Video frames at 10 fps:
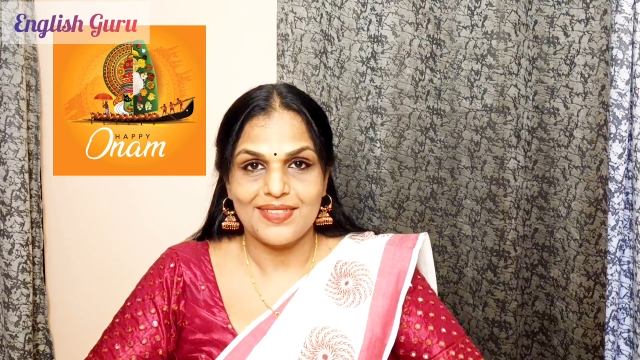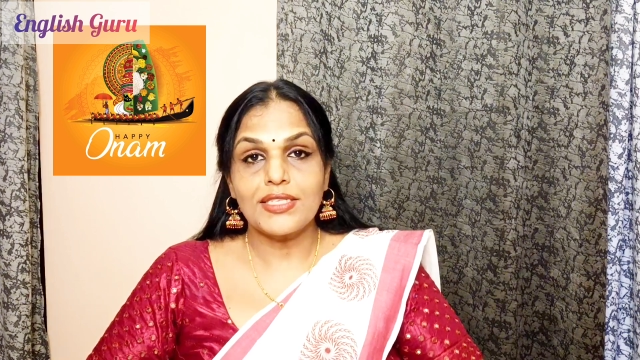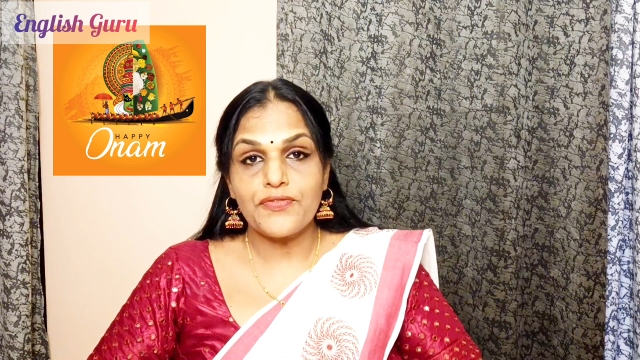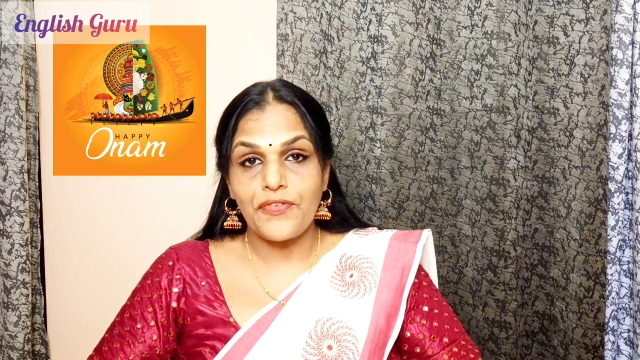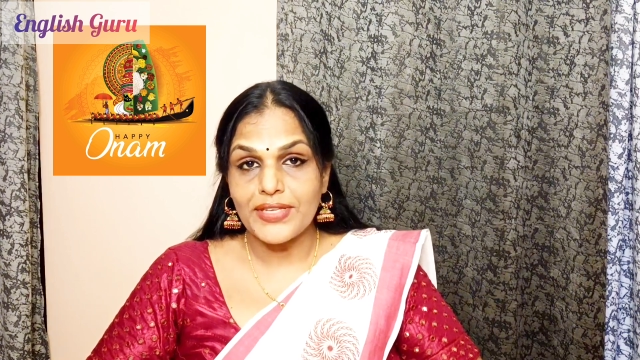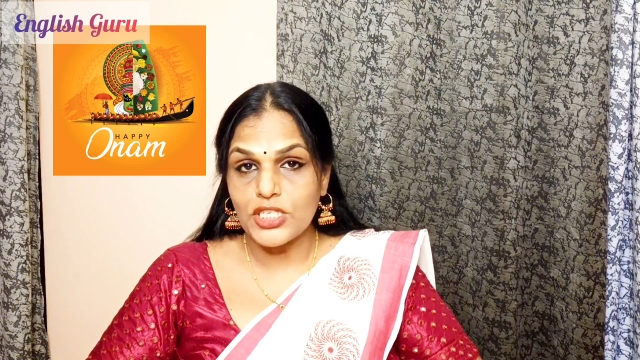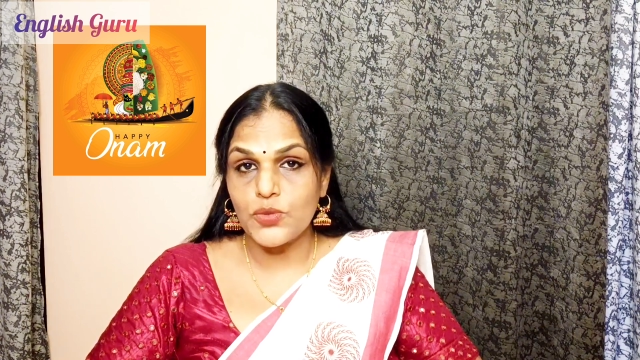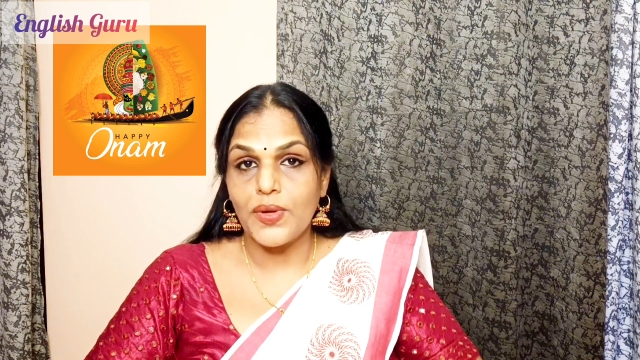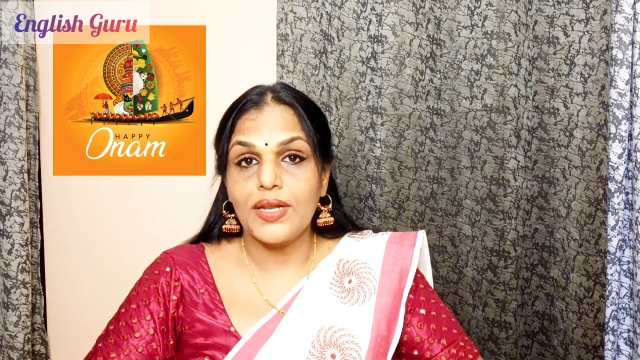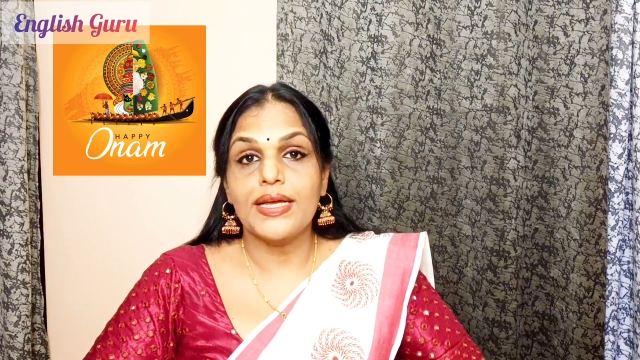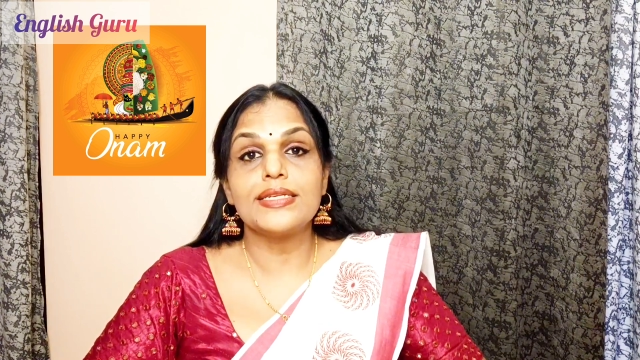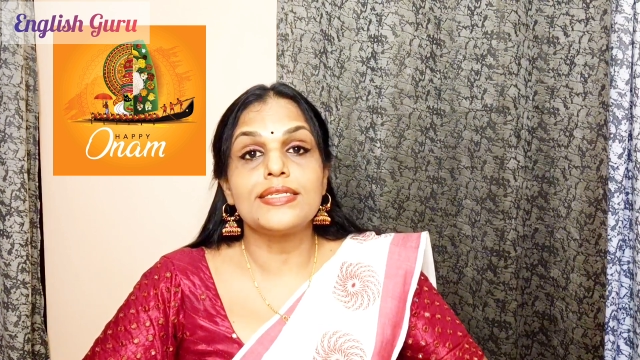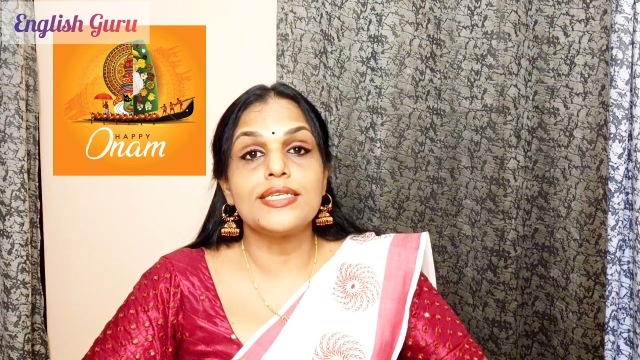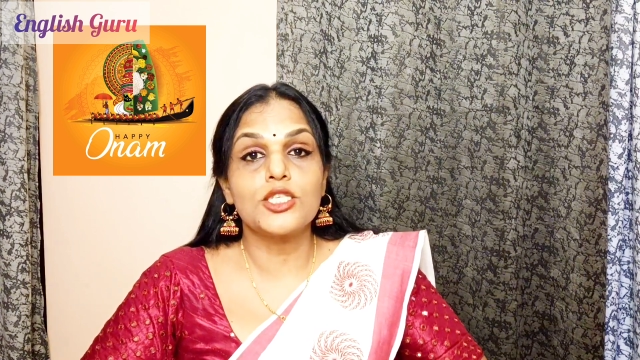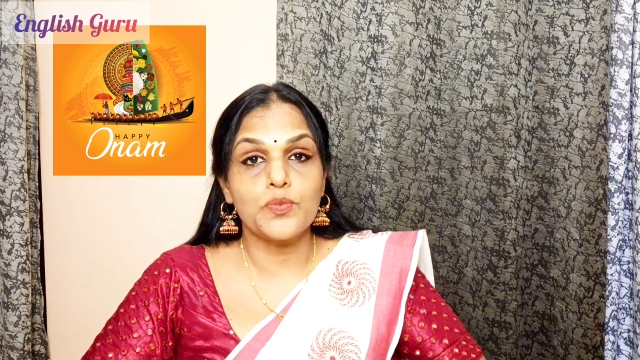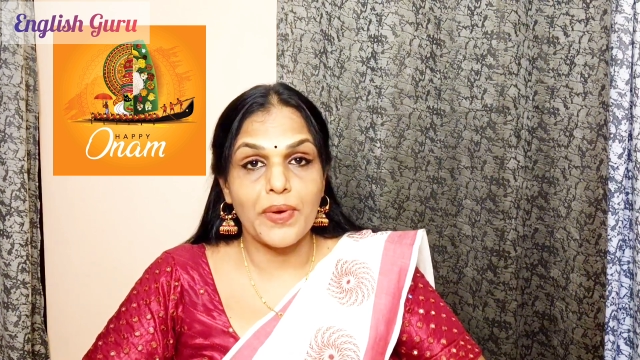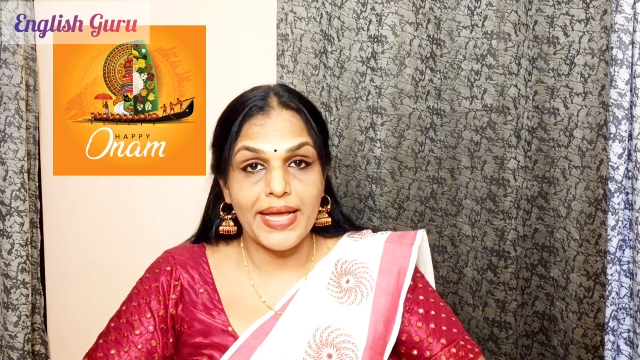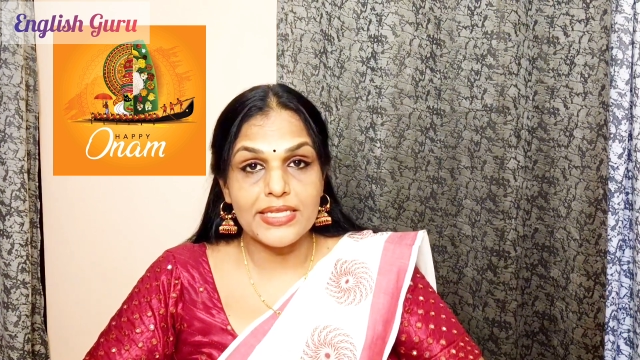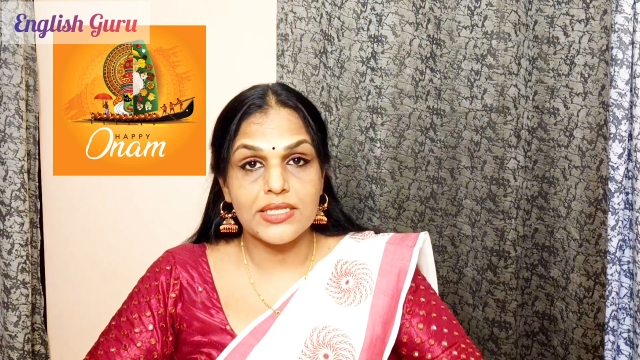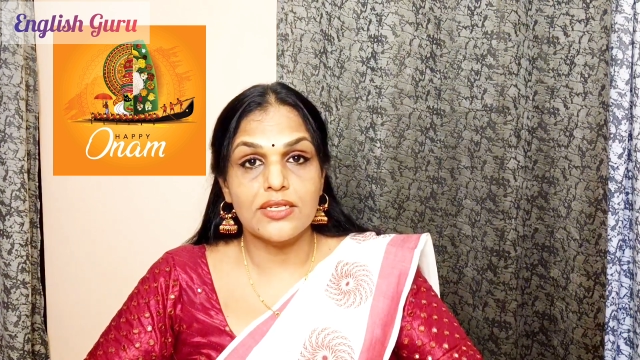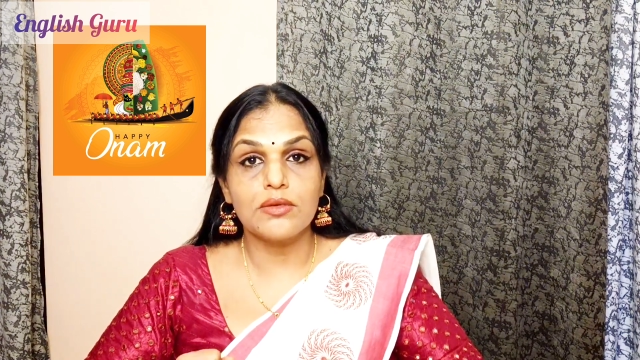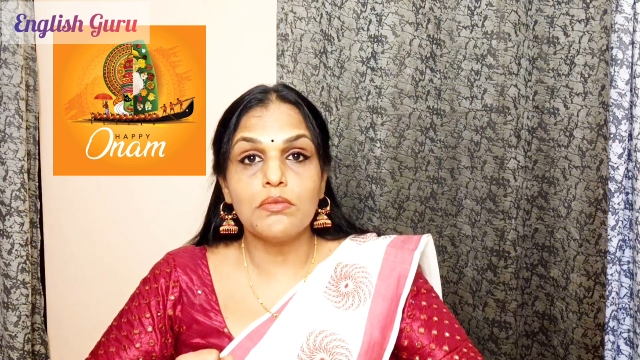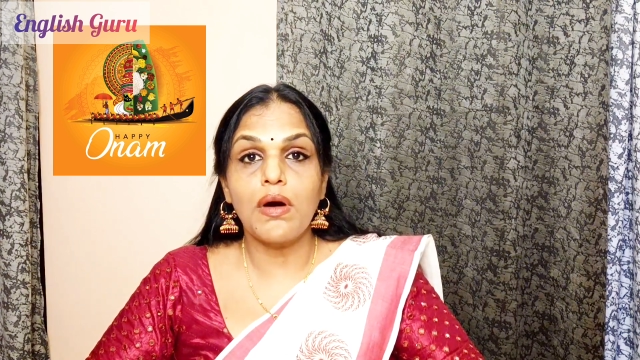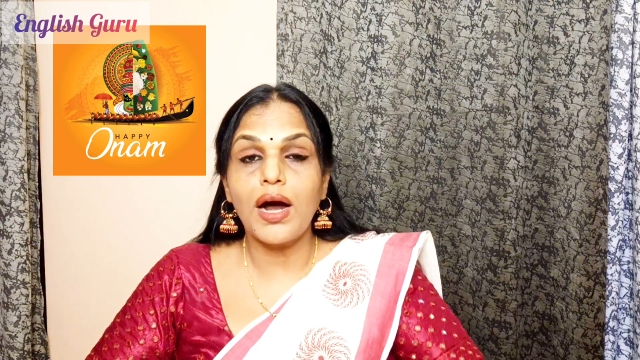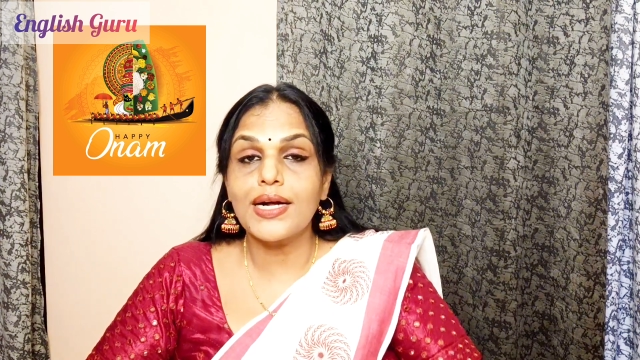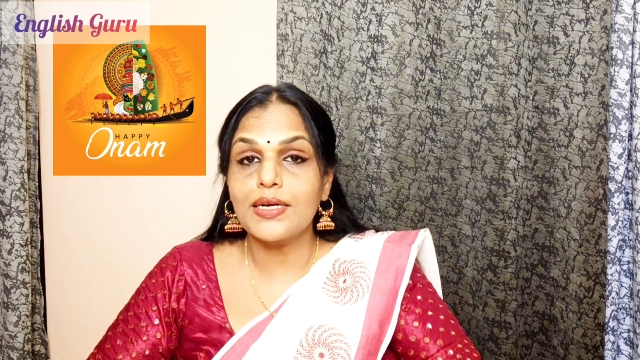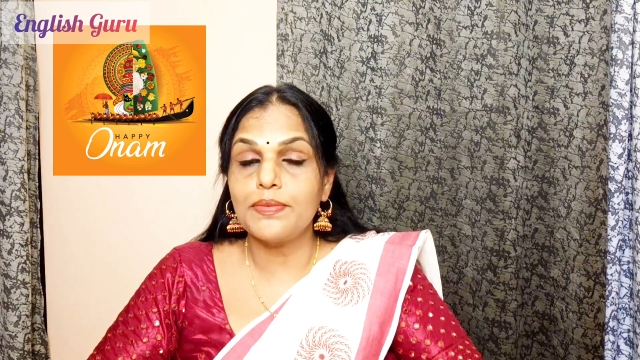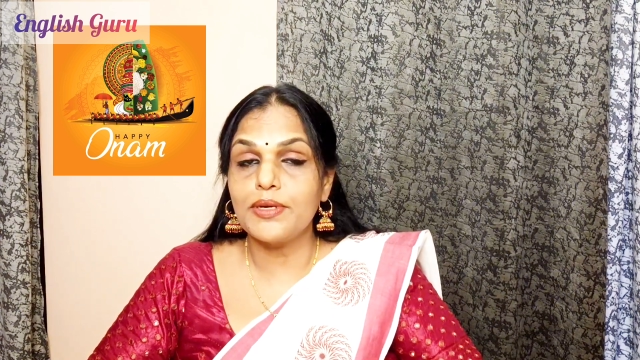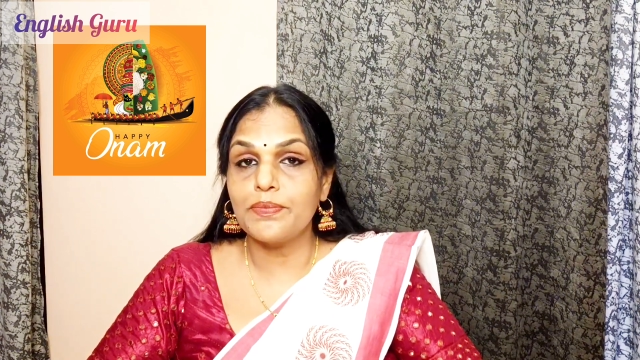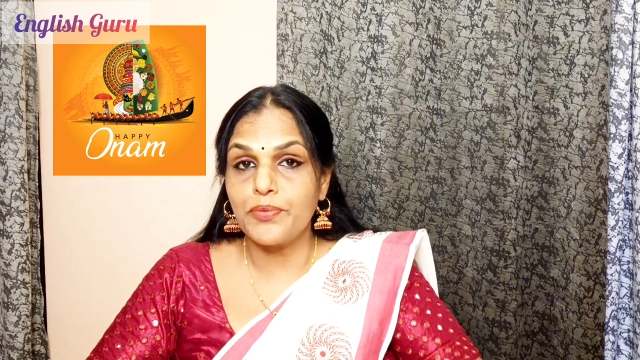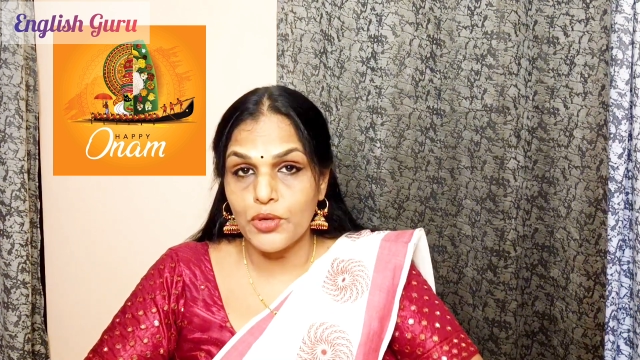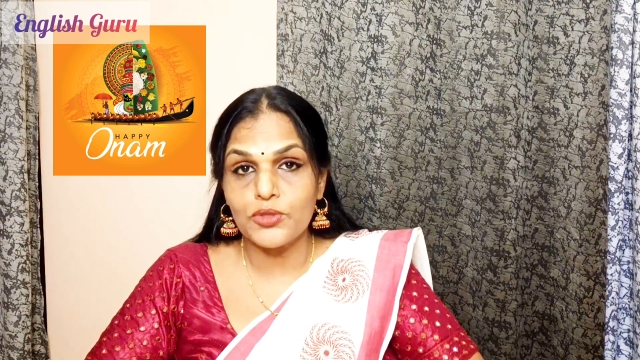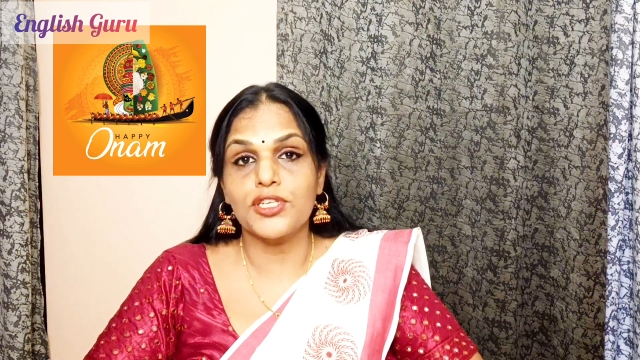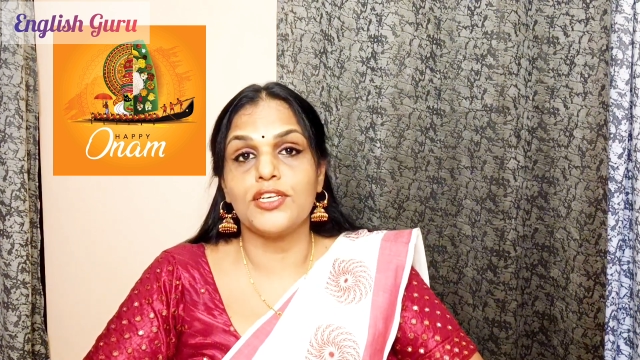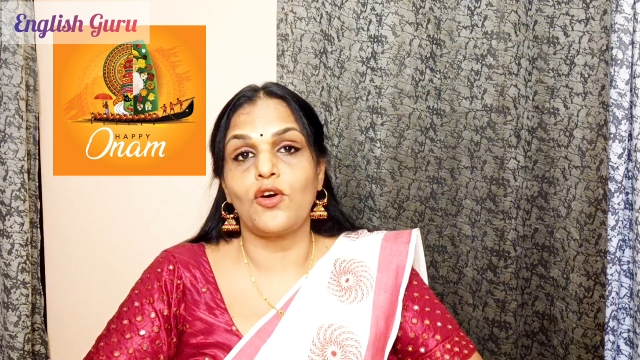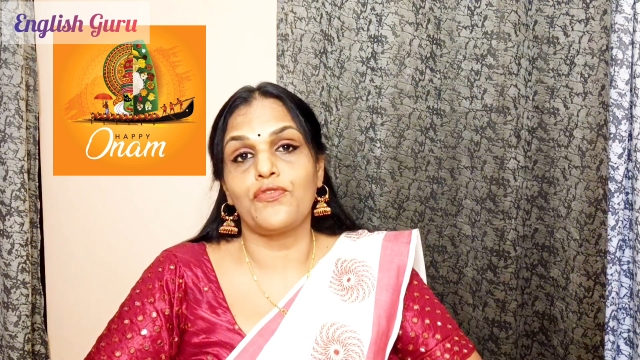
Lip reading: As a festival, it displays the remarkable beauty